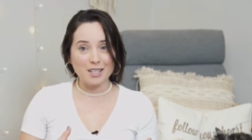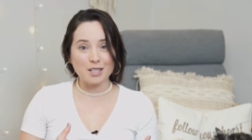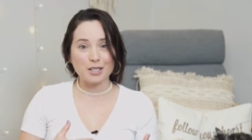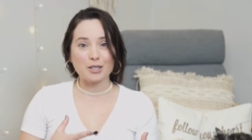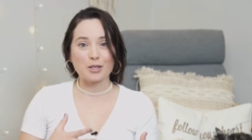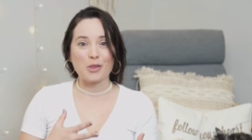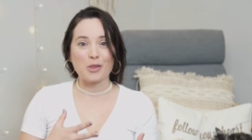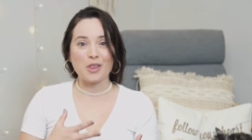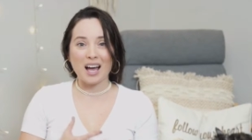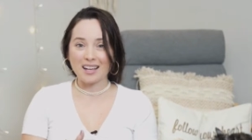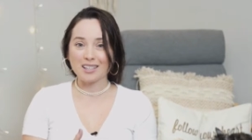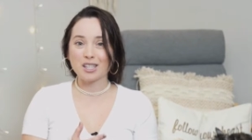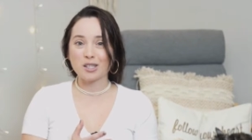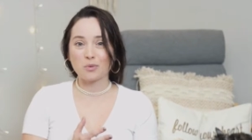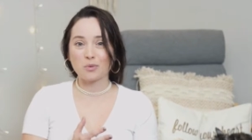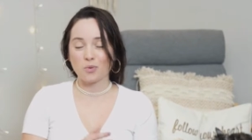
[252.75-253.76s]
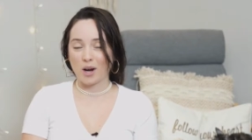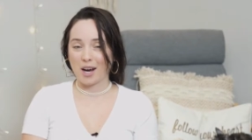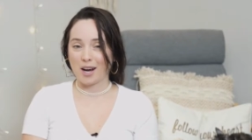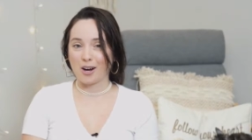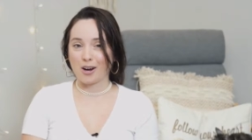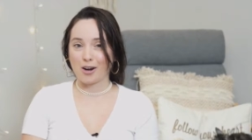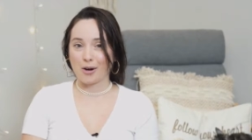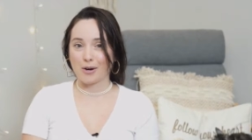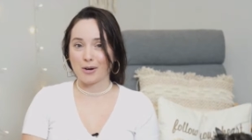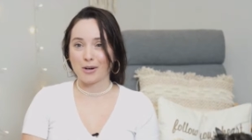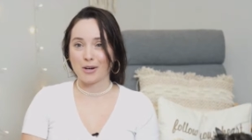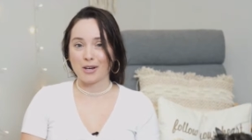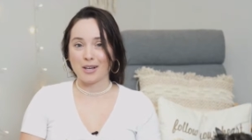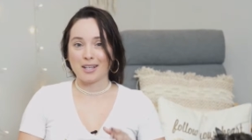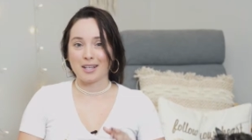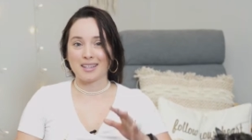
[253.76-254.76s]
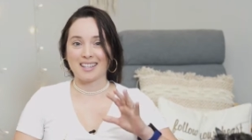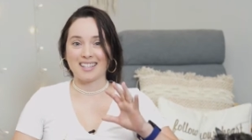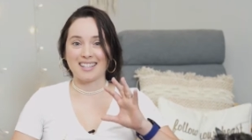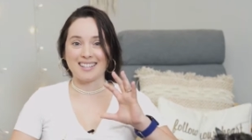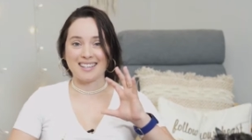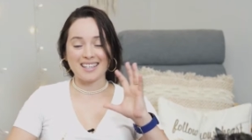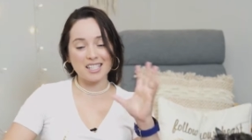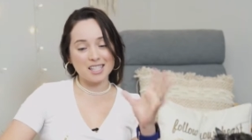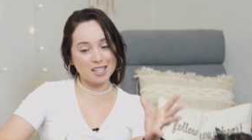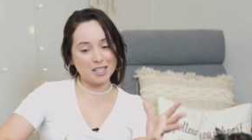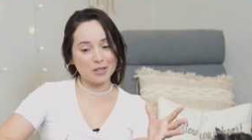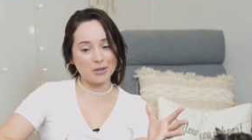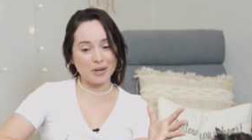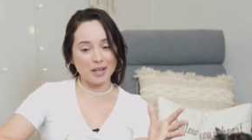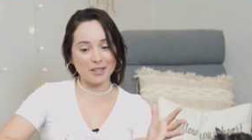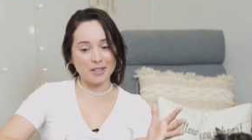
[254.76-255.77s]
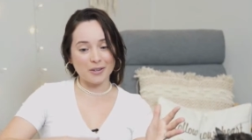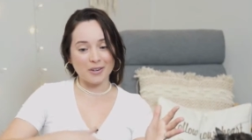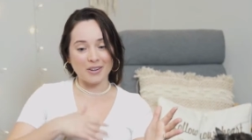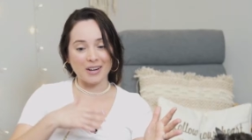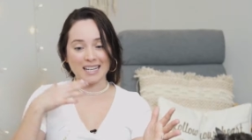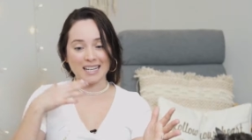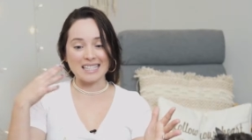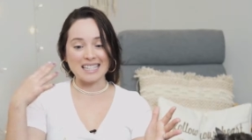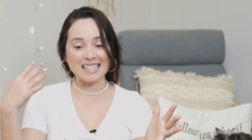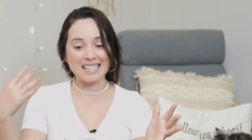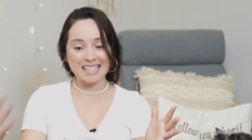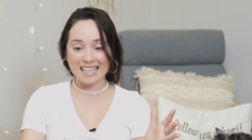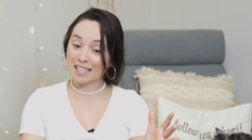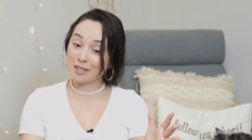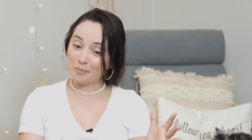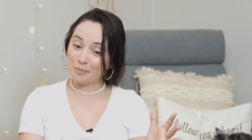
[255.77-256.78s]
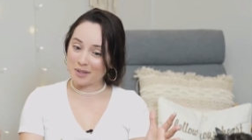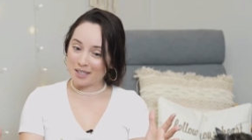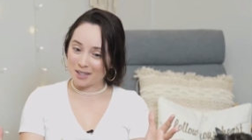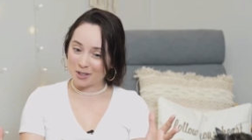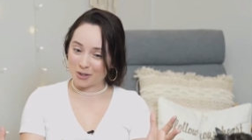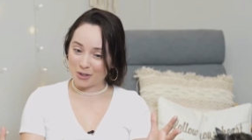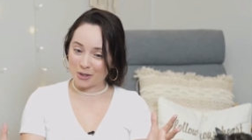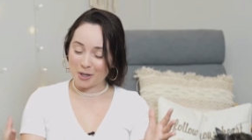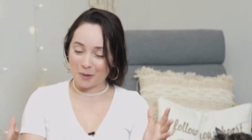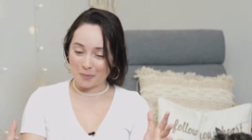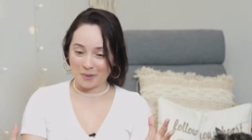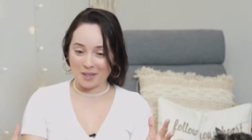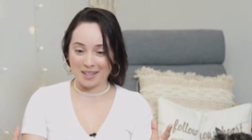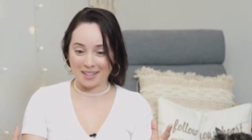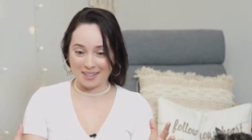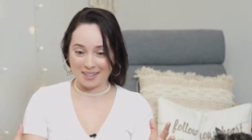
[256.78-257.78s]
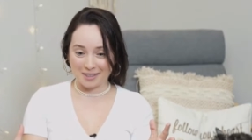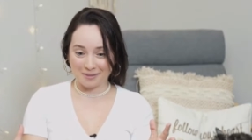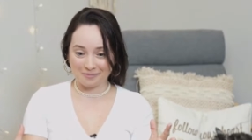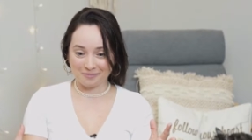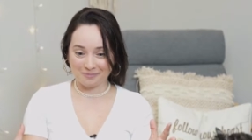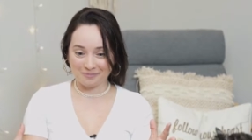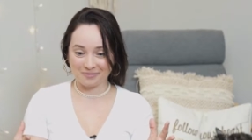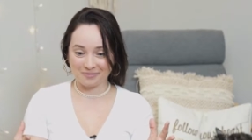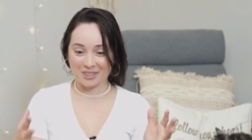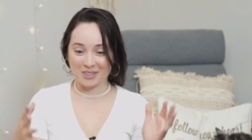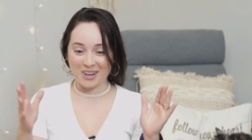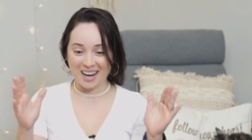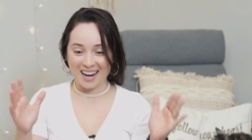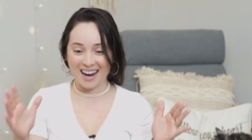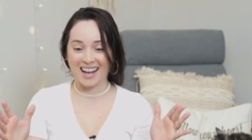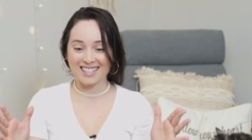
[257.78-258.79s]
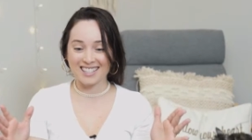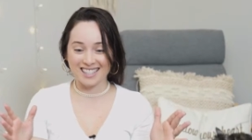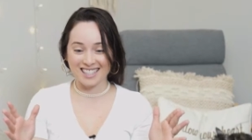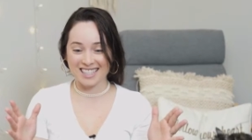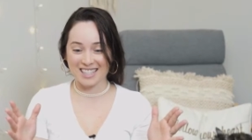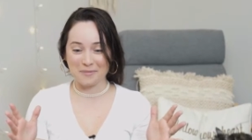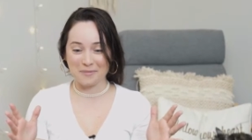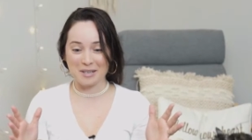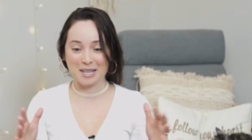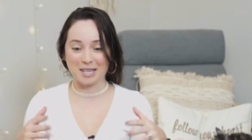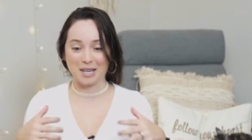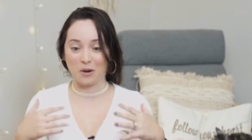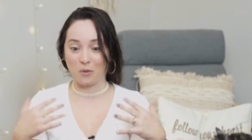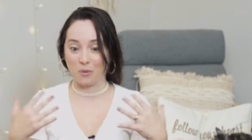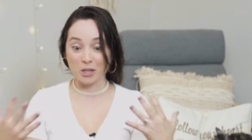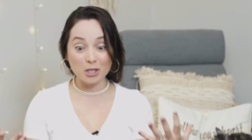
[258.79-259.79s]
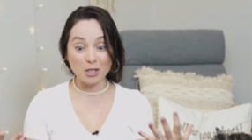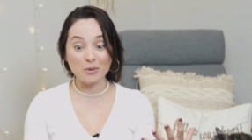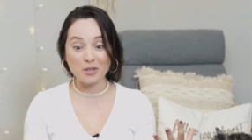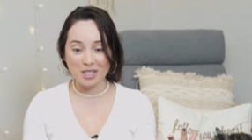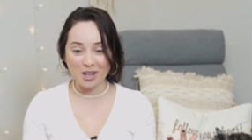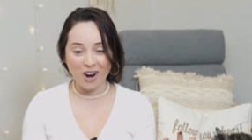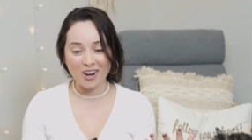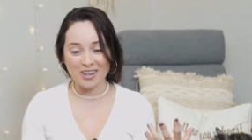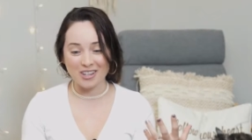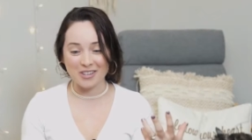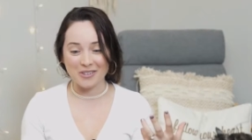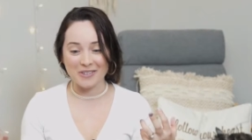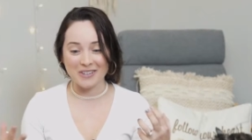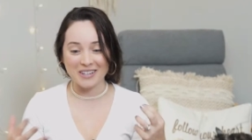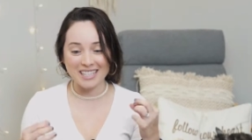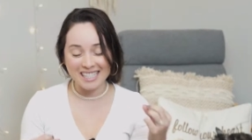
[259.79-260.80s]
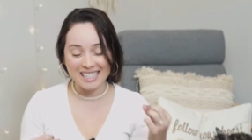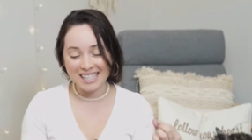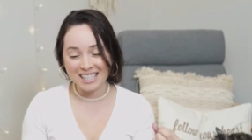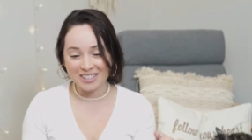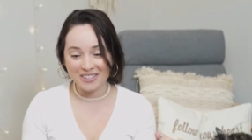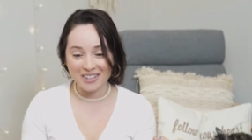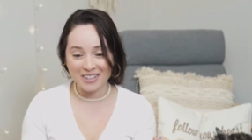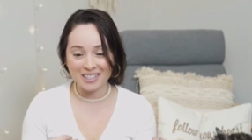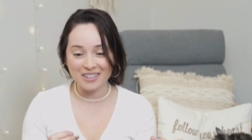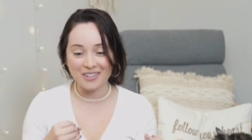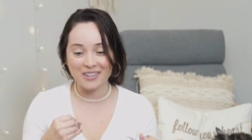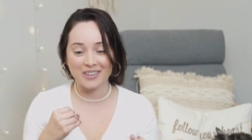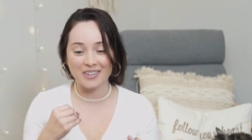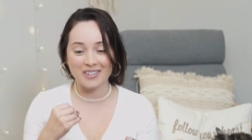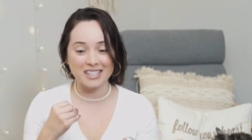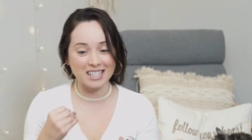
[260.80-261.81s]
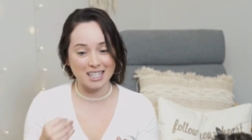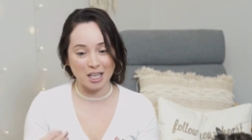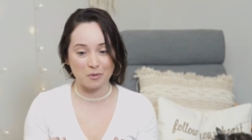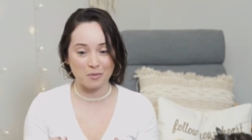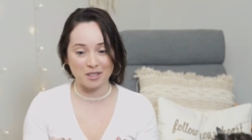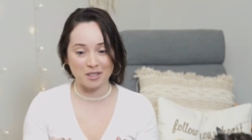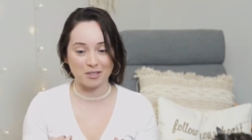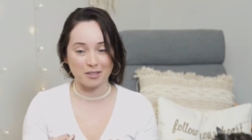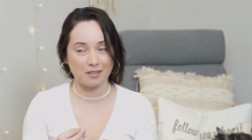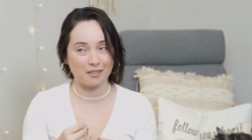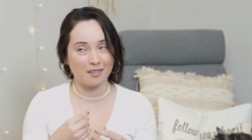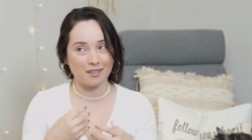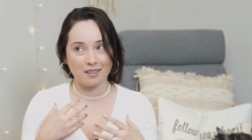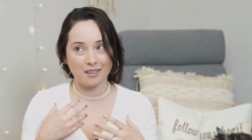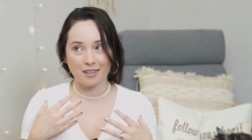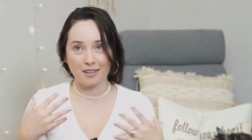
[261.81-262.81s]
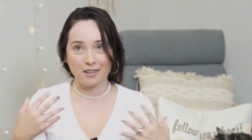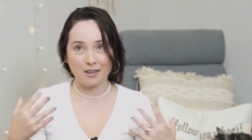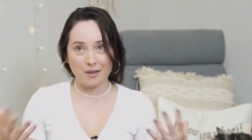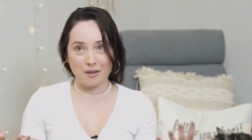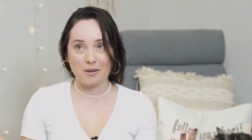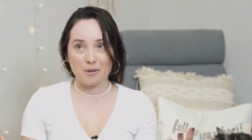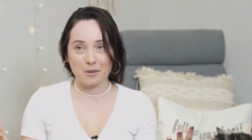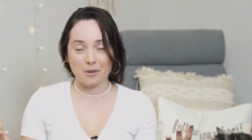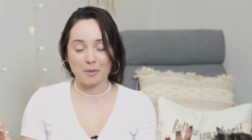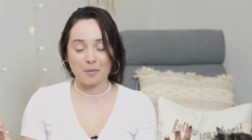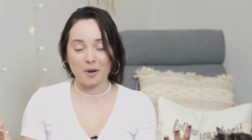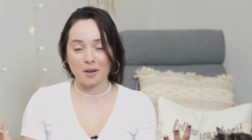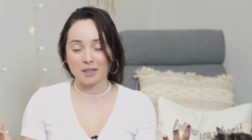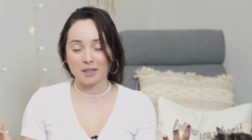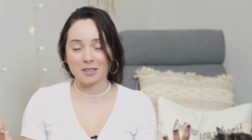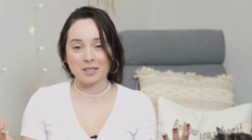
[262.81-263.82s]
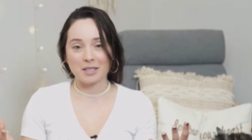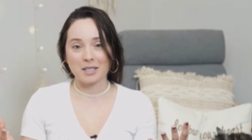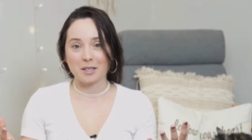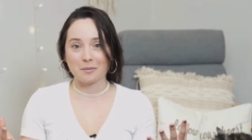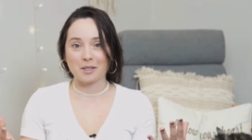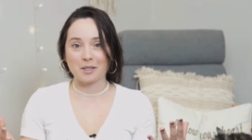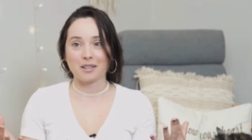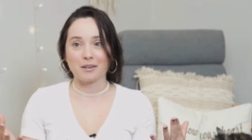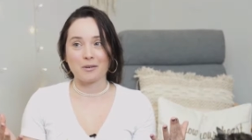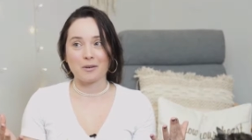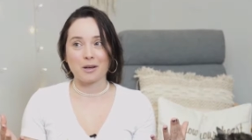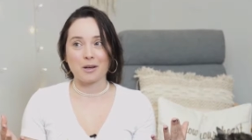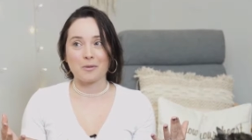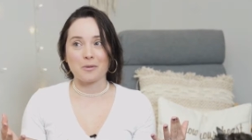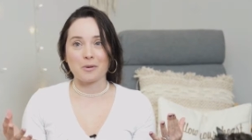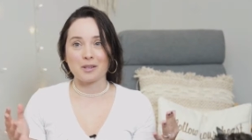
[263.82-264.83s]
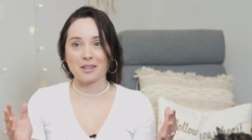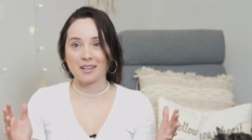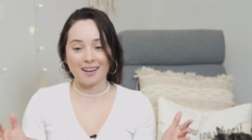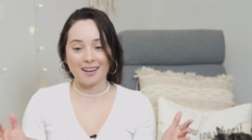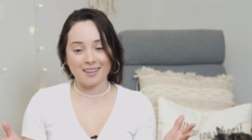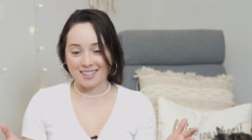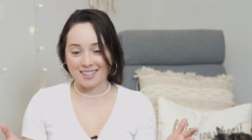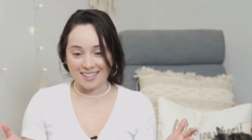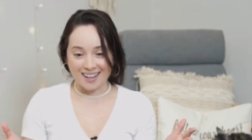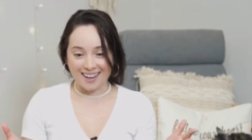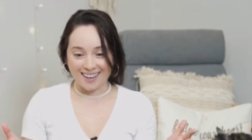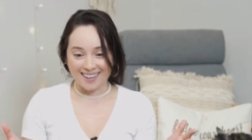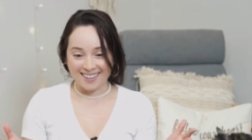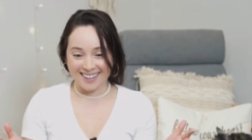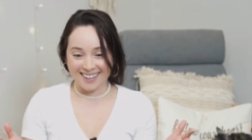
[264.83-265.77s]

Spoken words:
So that's where the integrator and segmenter come in. So I asked in the beginning, which one are you, integrator or segmenter? You're probably looking at me like, okay, what the heck is that?